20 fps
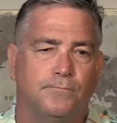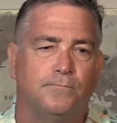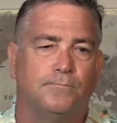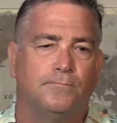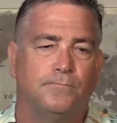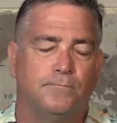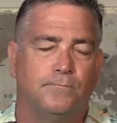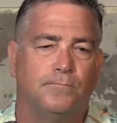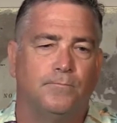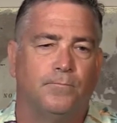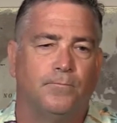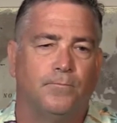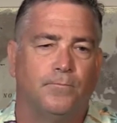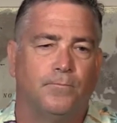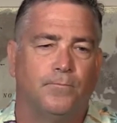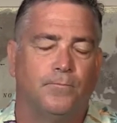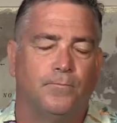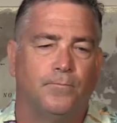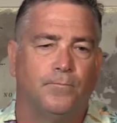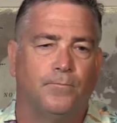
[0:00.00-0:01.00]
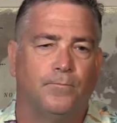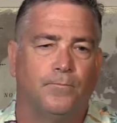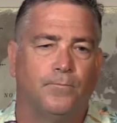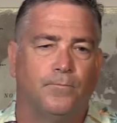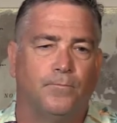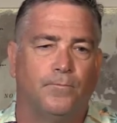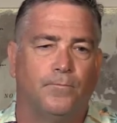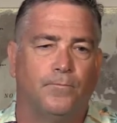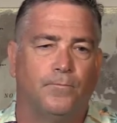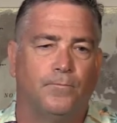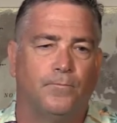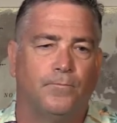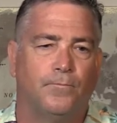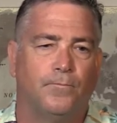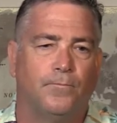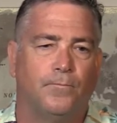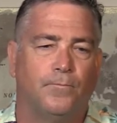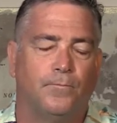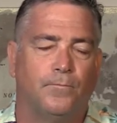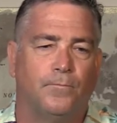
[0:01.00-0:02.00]

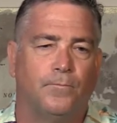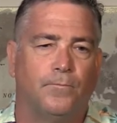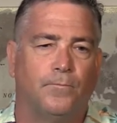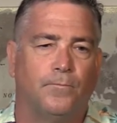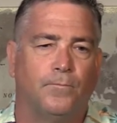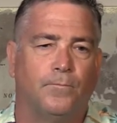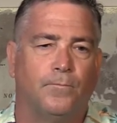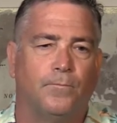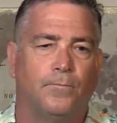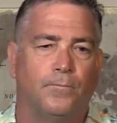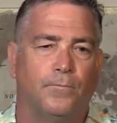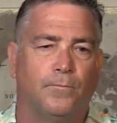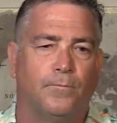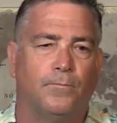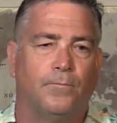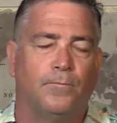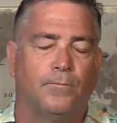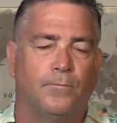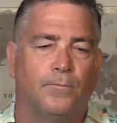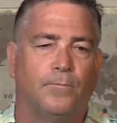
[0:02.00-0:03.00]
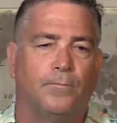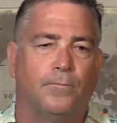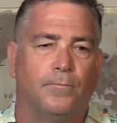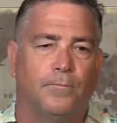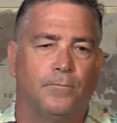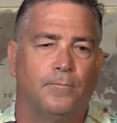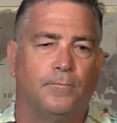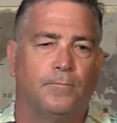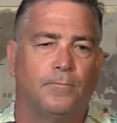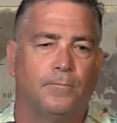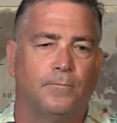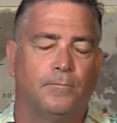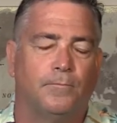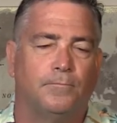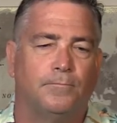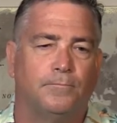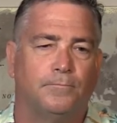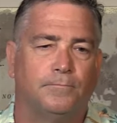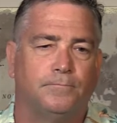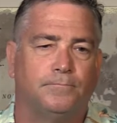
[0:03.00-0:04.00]

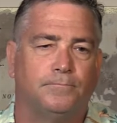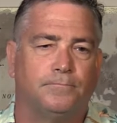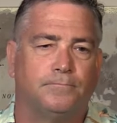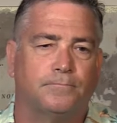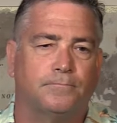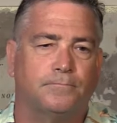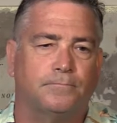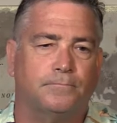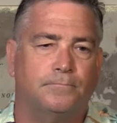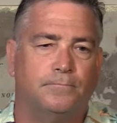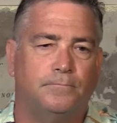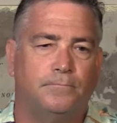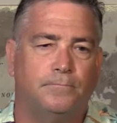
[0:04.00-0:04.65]
No words are spoken by the person on screen.